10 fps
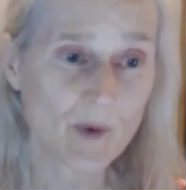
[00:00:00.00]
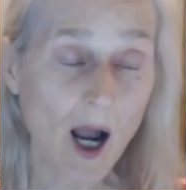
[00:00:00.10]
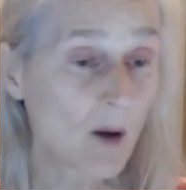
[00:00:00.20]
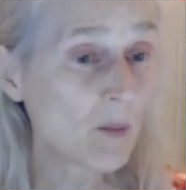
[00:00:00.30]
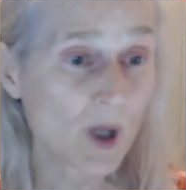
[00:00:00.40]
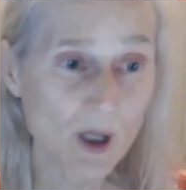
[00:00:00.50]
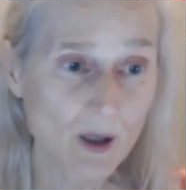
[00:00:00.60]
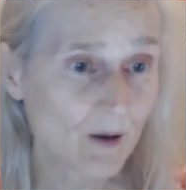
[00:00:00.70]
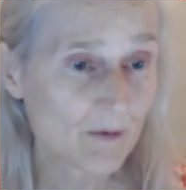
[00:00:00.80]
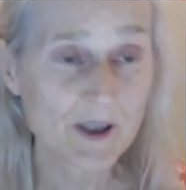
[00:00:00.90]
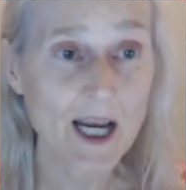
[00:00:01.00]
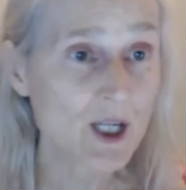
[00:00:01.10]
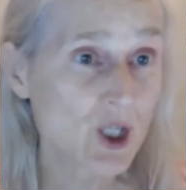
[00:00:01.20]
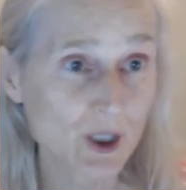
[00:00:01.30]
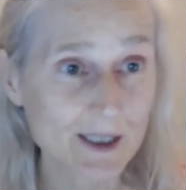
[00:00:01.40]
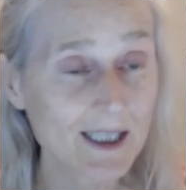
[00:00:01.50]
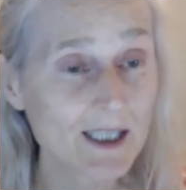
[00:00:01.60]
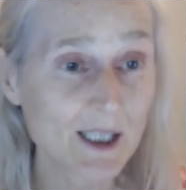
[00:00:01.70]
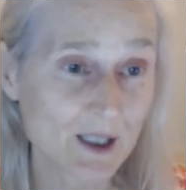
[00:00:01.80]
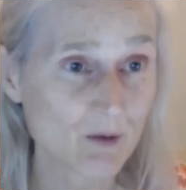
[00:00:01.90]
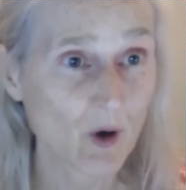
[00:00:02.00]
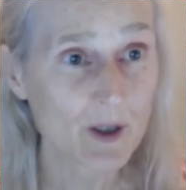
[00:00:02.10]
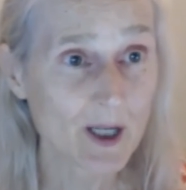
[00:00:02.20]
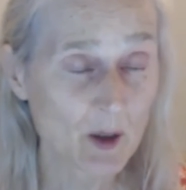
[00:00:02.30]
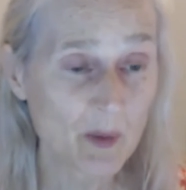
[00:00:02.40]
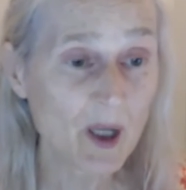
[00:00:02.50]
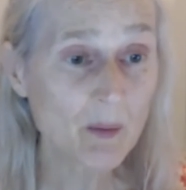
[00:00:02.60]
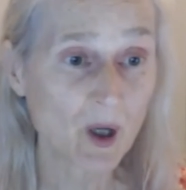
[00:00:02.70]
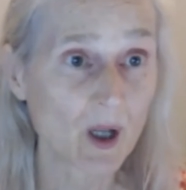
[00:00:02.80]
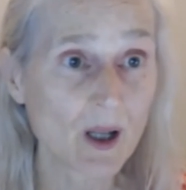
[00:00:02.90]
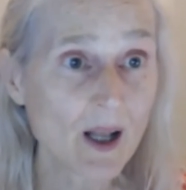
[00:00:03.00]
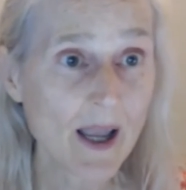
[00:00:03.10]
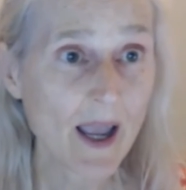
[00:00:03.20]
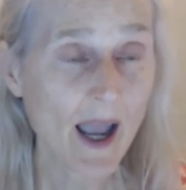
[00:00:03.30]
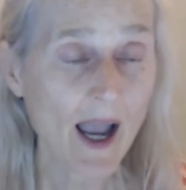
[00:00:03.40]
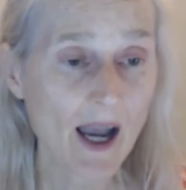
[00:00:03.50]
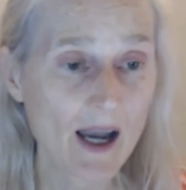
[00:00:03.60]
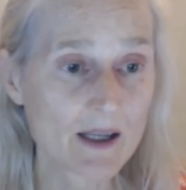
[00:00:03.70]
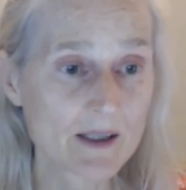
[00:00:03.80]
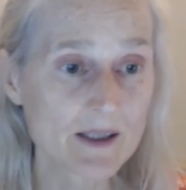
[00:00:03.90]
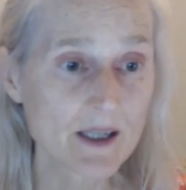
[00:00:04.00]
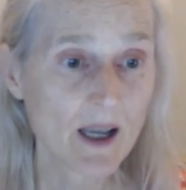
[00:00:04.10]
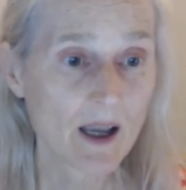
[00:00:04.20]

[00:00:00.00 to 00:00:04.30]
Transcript: humble financial dealings of ordinary people has